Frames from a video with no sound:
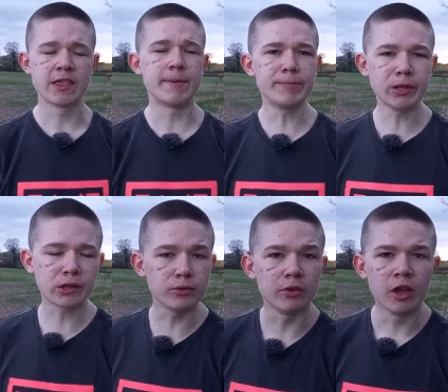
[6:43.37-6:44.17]
The people at
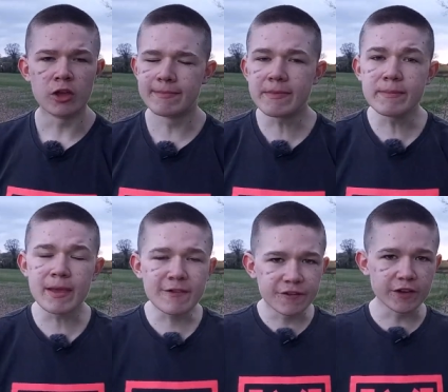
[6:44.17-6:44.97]
school who maybe
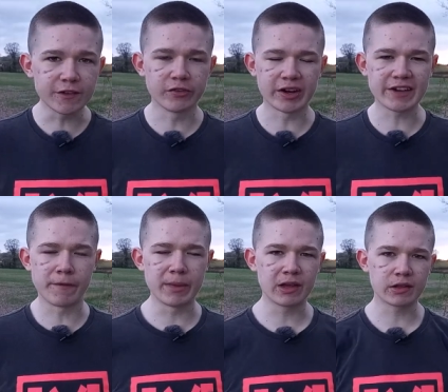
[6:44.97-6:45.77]
make fun of you right now
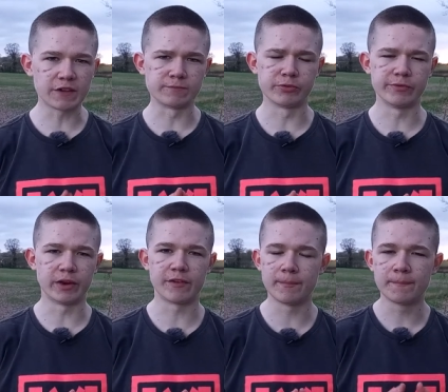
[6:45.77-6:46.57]
for being on
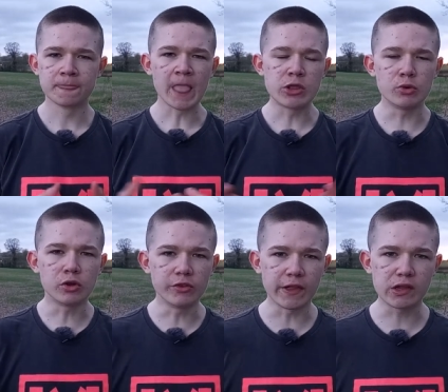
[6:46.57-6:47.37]
self-improvement, for
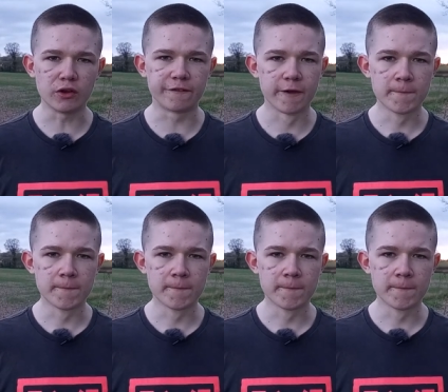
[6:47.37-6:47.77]
doing all this stuff,